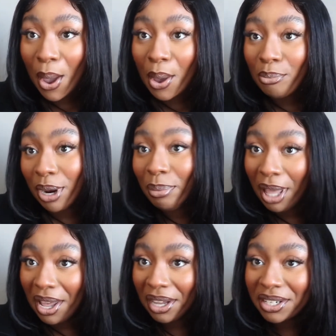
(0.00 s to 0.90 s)

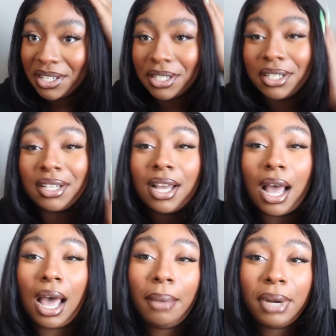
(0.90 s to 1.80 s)
Pre-plucked.
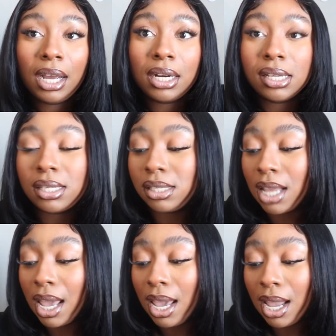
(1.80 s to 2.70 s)
I'm not gonna
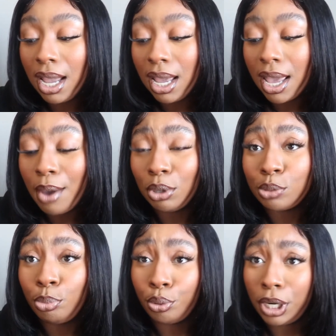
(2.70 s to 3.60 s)
say it was
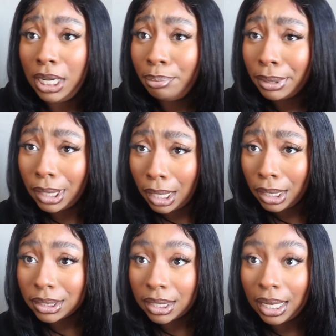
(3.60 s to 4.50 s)

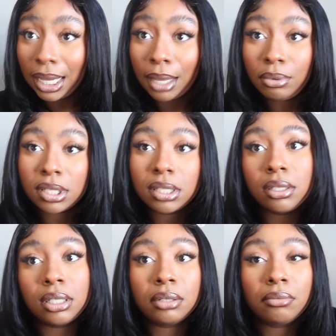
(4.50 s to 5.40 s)
pre-plucked. Like, it was
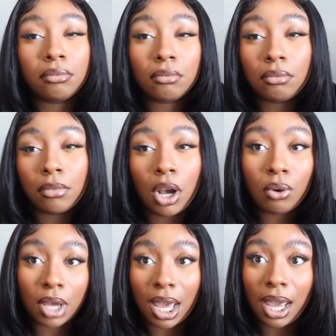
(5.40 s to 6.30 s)

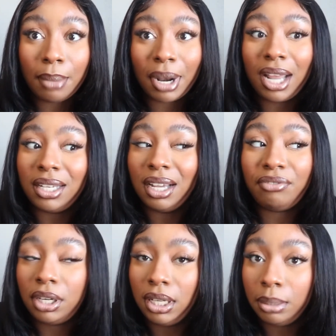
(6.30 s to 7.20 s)
okay, but I
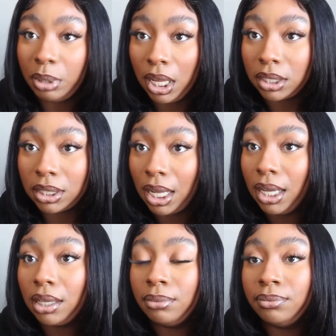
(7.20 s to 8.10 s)
definitely plucked.
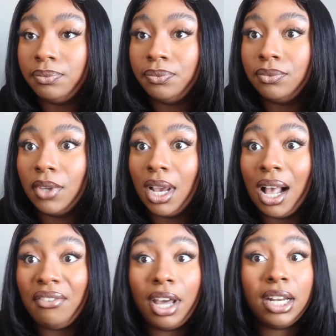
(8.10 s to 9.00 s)
Like,
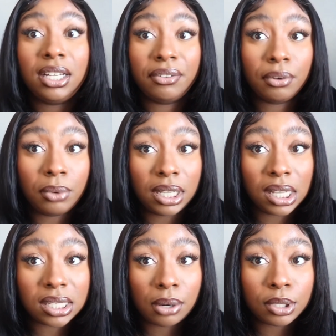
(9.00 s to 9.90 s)
I've had a different wig that
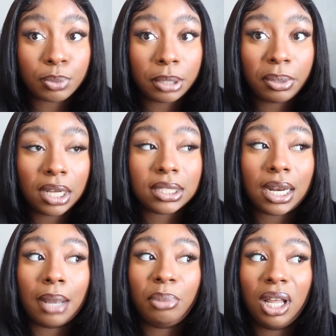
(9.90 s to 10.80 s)
said it was pre-plucked and
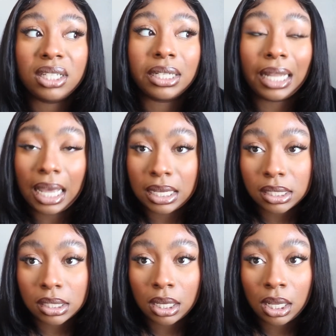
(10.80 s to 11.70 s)
I plucked
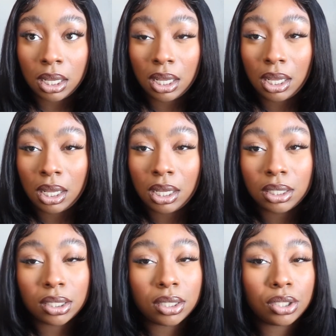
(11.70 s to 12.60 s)
less.
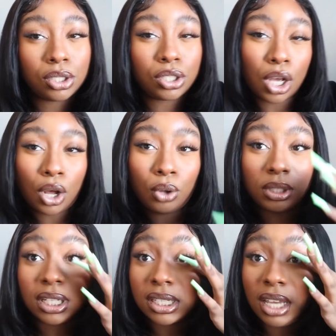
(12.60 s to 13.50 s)
So
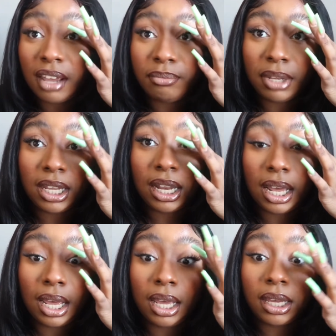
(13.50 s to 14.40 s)
this gave me
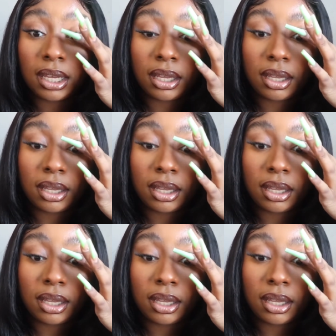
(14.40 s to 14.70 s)
like